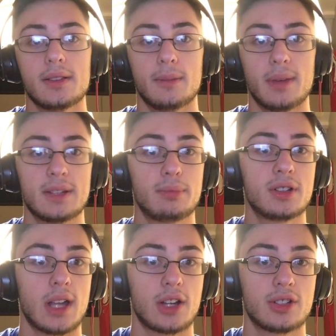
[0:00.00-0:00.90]
The best
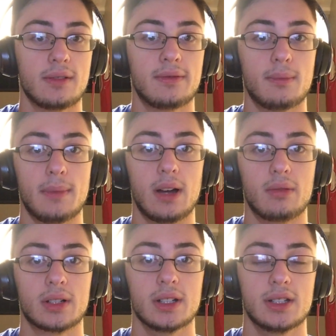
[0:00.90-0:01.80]
protection from
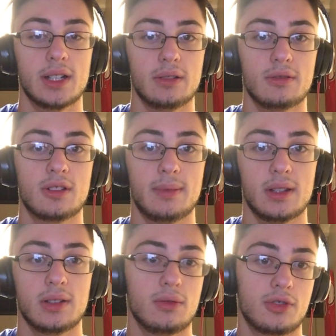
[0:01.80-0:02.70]
malware continues to be
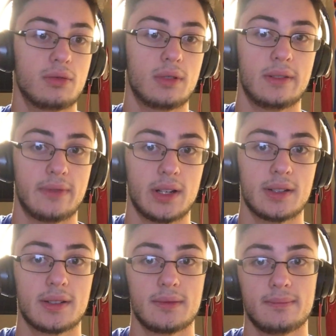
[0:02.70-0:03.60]
the usual
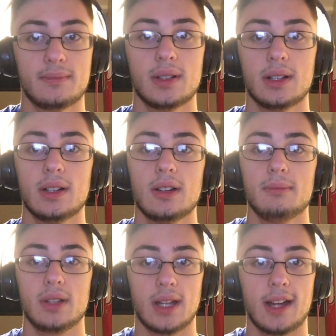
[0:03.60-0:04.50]
advice.
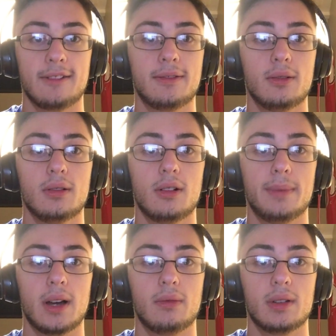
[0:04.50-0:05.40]
Be careful
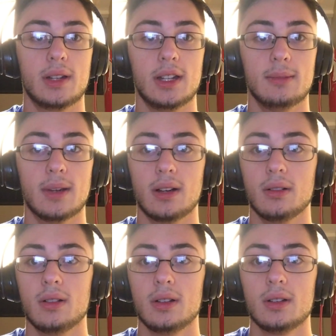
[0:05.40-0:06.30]
about what email
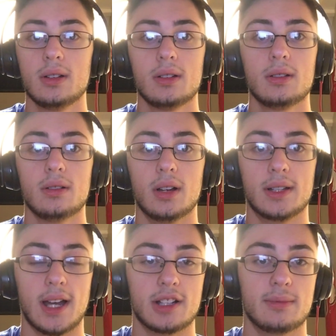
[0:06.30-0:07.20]

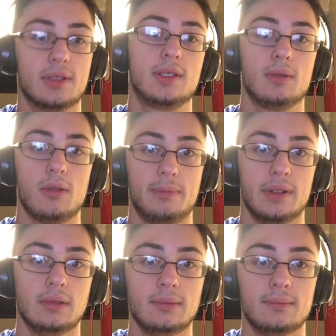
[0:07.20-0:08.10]
attachments you
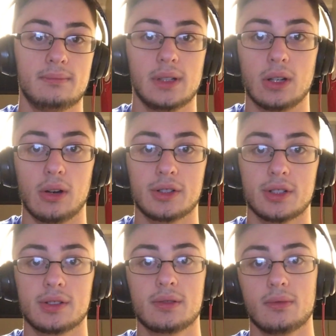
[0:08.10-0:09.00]
open. Be
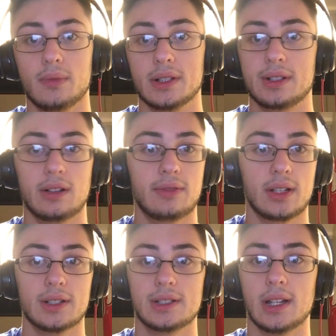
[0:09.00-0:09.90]
cautious when surfing
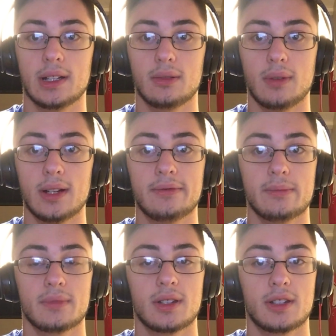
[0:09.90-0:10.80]
and staying away
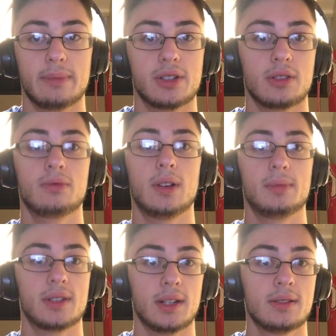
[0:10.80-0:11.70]
from suspicious
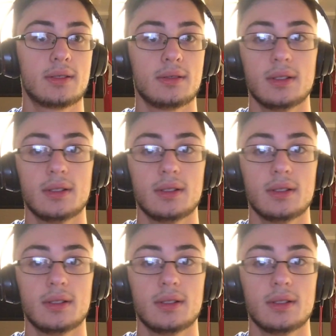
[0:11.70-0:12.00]
websites.